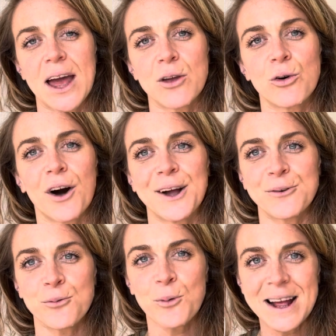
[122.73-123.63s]
your kind
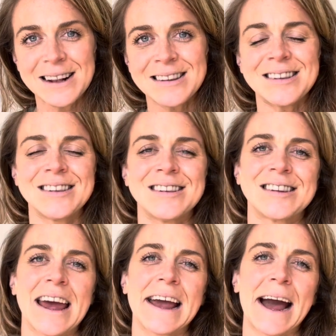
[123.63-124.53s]
of wins and
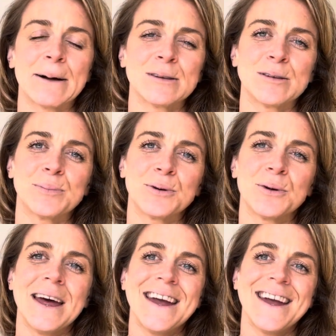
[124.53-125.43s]
stay
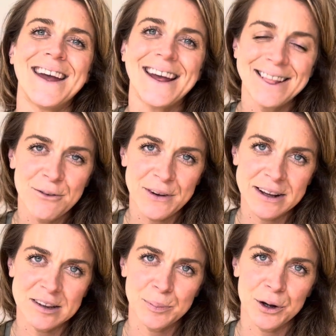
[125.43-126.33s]
accountable in the
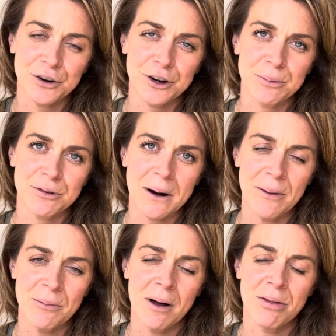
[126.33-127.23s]
Facebook group throughout
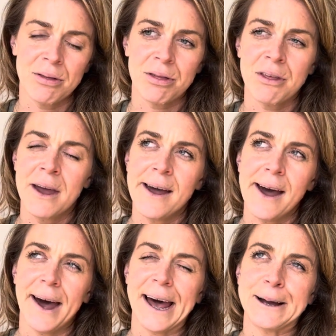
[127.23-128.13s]
the month.
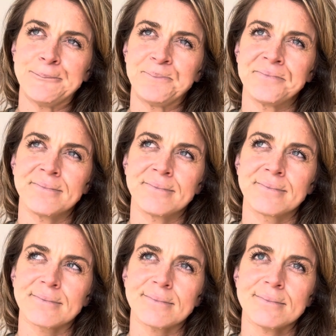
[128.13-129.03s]
And
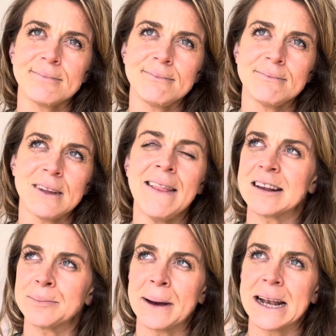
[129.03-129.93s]

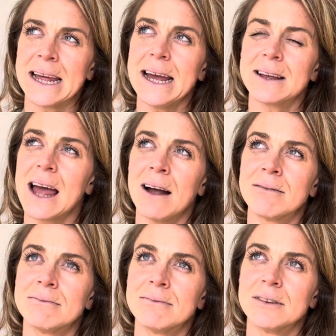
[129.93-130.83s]
that's mainly it, yeah.
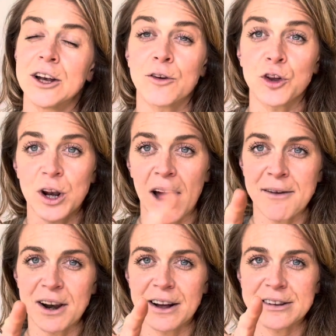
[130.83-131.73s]
And you've got your
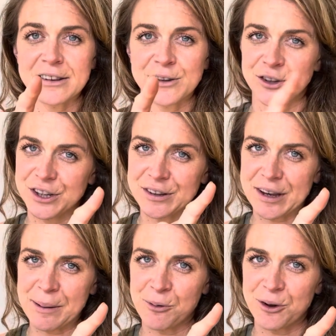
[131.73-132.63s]
live classes on
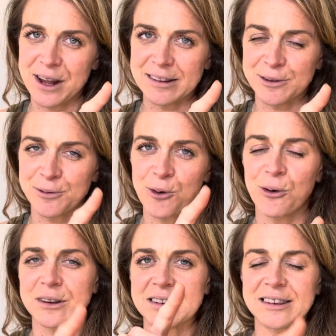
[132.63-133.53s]
Tuesday mornings, of
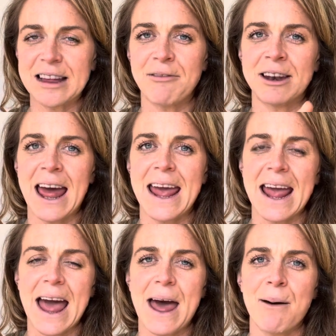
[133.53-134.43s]
course, 7
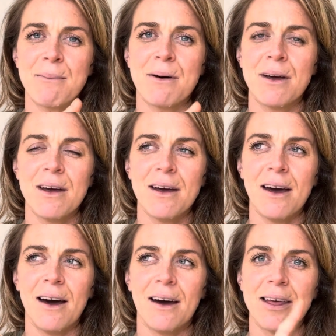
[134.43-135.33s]
a.m.
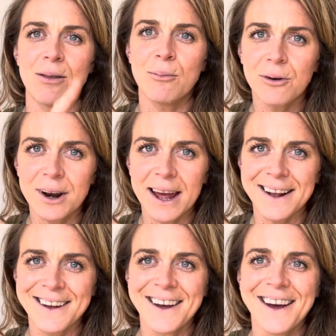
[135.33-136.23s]
In the
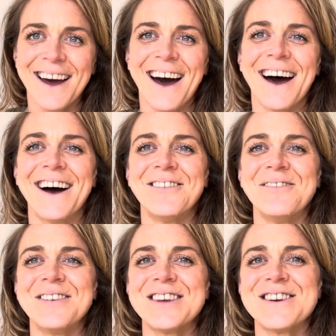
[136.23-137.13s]
morning,
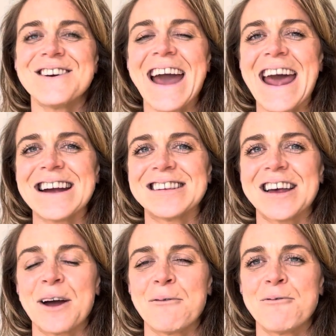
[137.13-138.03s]
UK
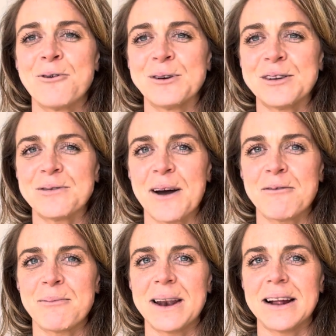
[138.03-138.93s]
time,
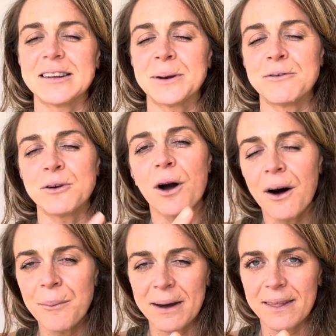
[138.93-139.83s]
45 minutes. But if you
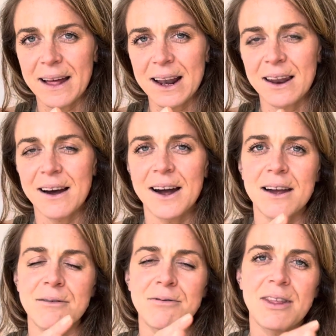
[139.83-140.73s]
can't make that
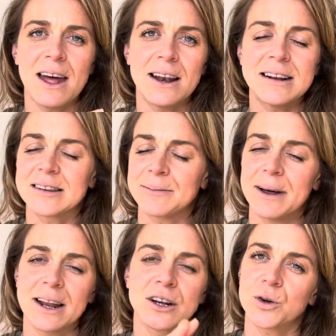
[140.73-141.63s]
live, then it doesn't
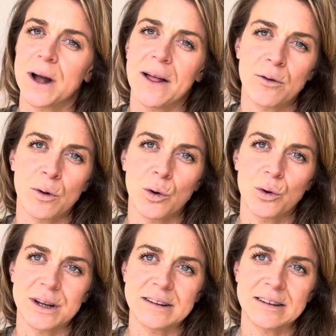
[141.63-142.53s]
matter, because you'll get the
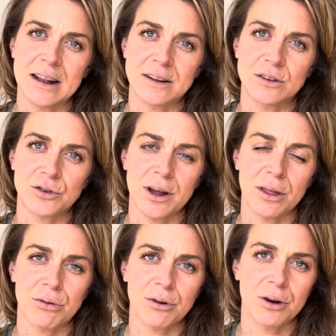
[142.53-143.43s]
recording sent
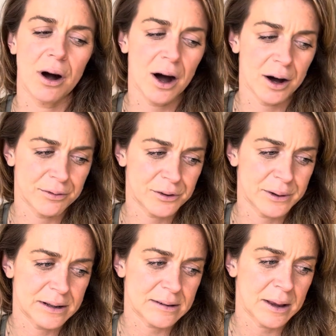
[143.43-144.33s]
straight through
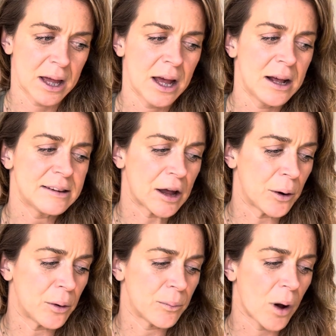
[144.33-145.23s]
afterwards.
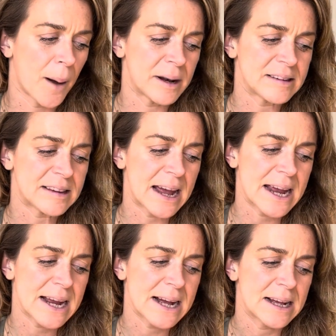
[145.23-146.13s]
So I'm going to
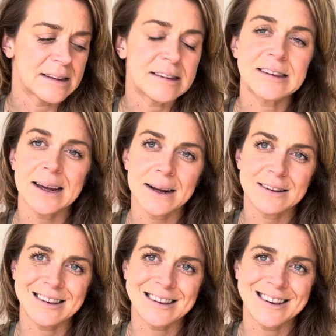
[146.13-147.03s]
say
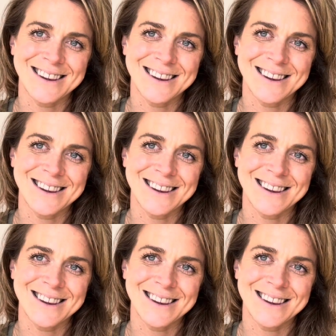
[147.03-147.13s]
6,